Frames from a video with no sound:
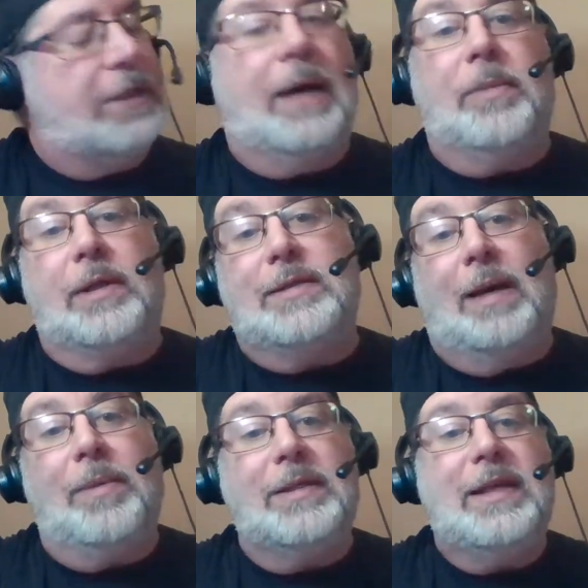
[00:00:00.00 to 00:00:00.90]
See, I'm
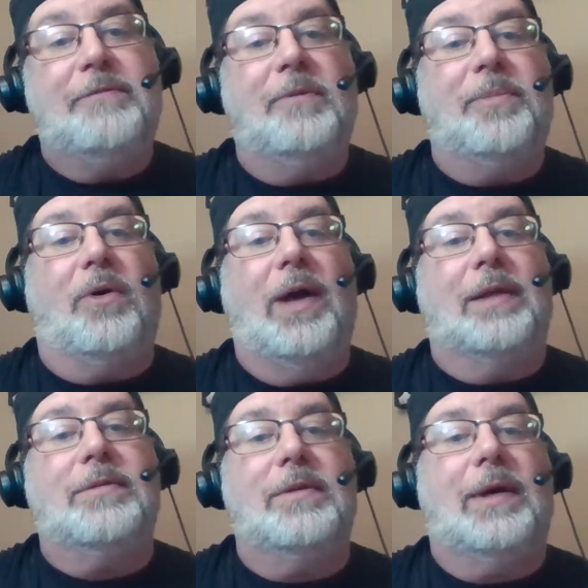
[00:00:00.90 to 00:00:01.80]
gonna take
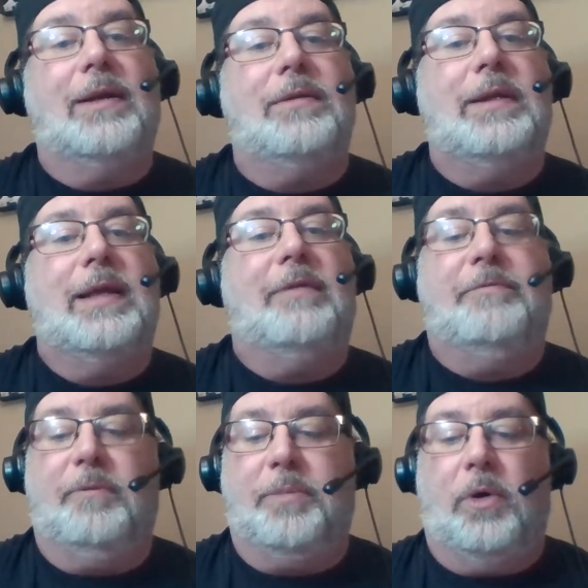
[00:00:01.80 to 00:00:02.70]
football out too. I don't need
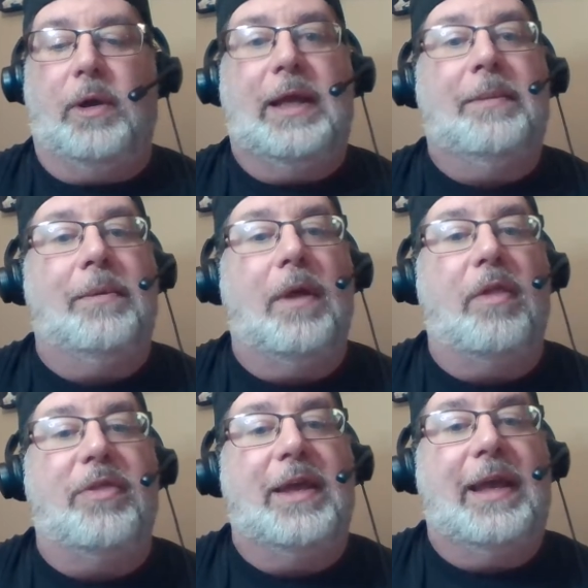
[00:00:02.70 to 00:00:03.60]
to have football
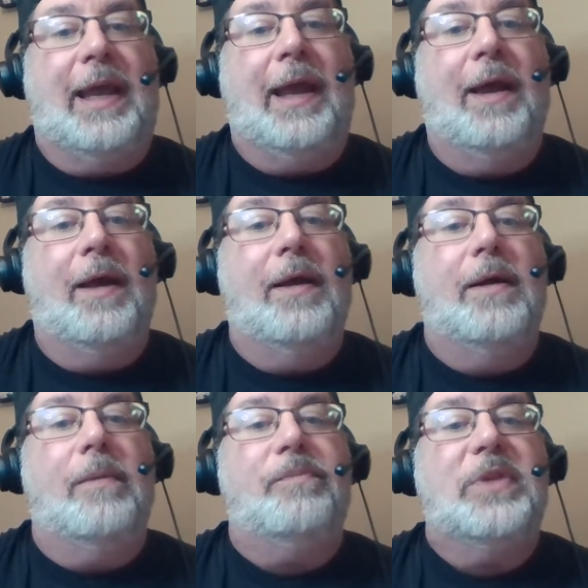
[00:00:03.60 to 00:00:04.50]
in the
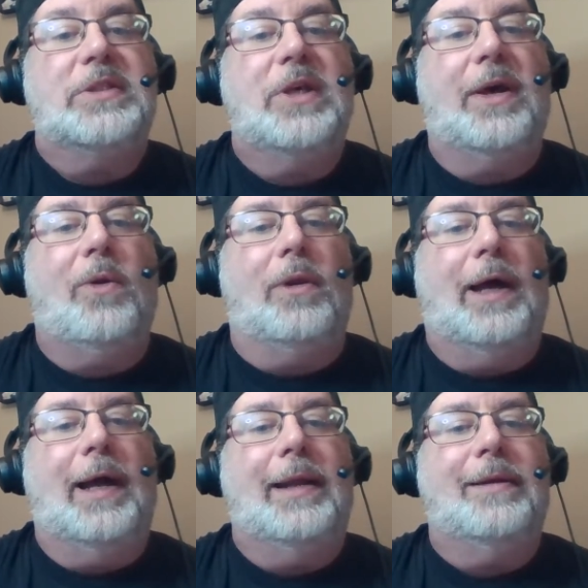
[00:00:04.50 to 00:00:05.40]

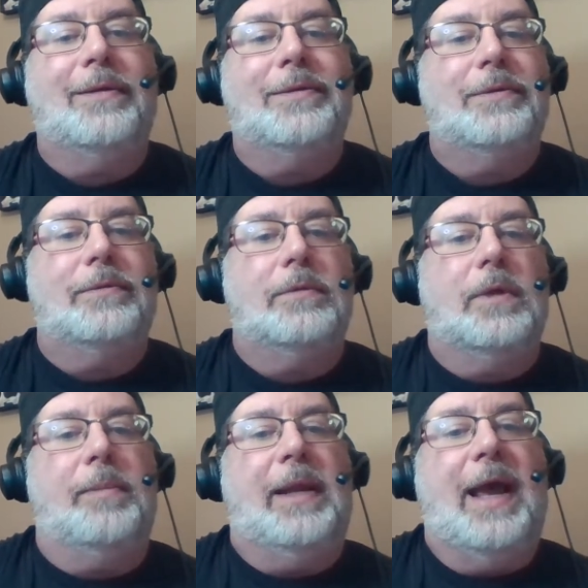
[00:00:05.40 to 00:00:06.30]
title line.
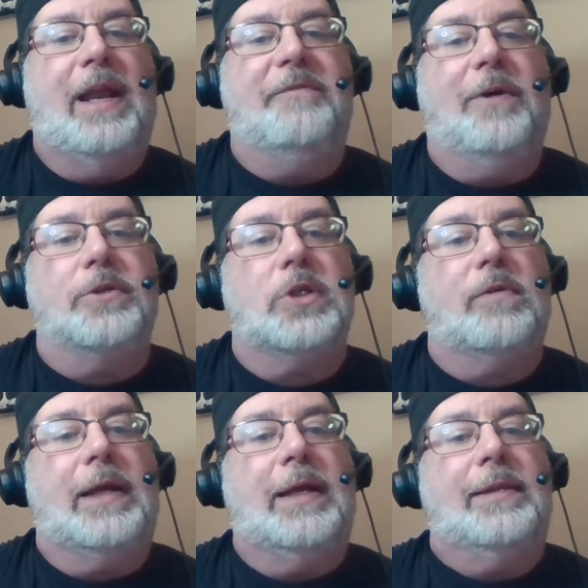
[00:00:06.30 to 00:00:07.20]
I mean,
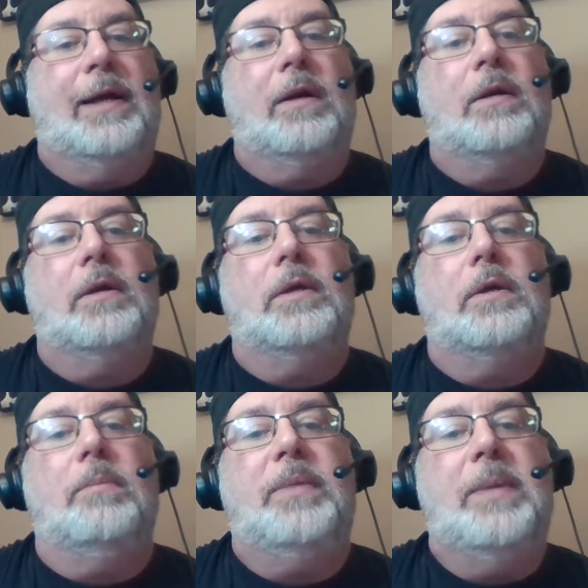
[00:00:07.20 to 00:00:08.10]
NFL's already in there.
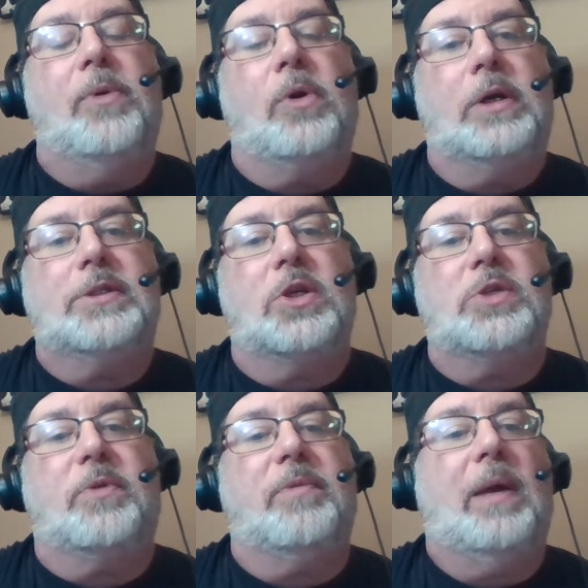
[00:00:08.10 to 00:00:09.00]
People are gonna
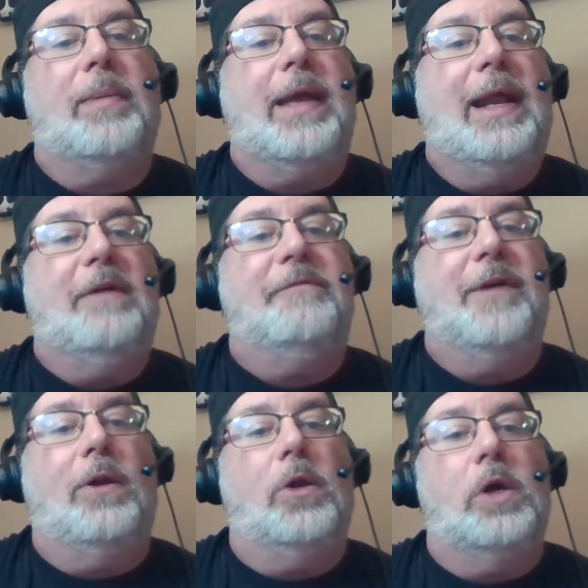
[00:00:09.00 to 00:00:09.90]
search for probably
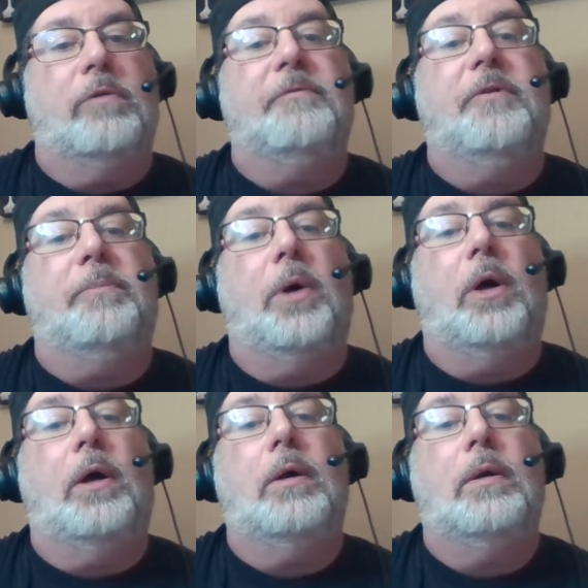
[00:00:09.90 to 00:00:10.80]
NFL over
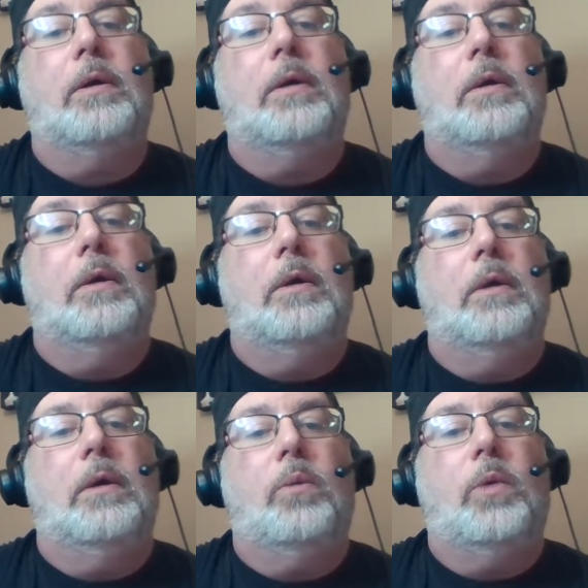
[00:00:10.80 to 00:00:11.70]
football.
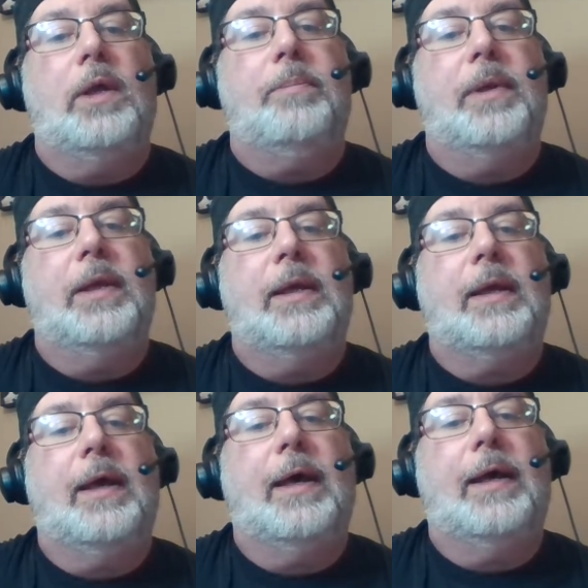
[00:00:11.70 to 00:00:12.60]
White,
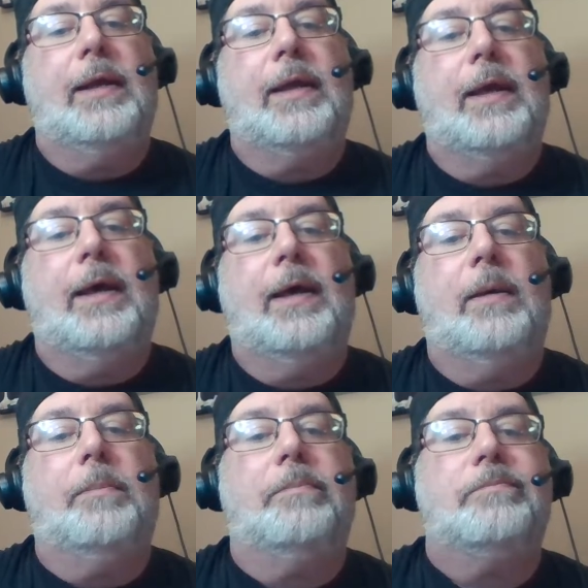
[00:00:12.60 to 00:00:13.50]
pink hat,
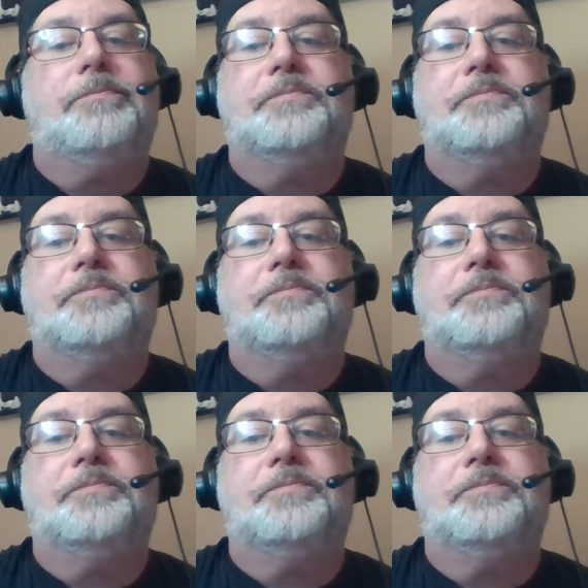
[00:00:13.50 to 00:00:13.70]
cap,